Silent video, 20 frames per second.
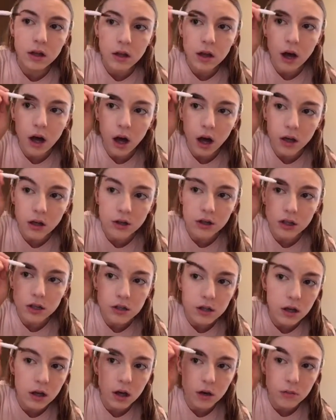I'll just
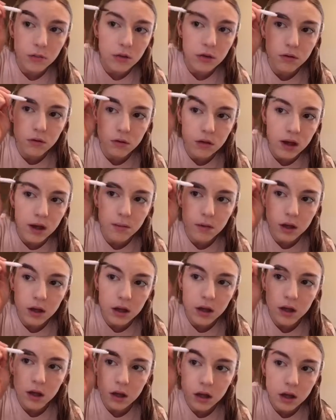comb through
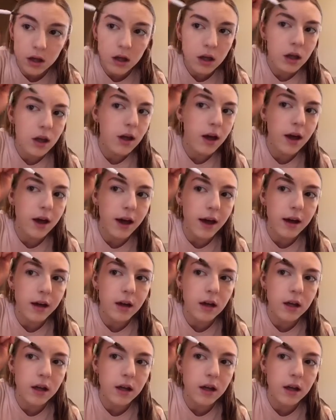them again.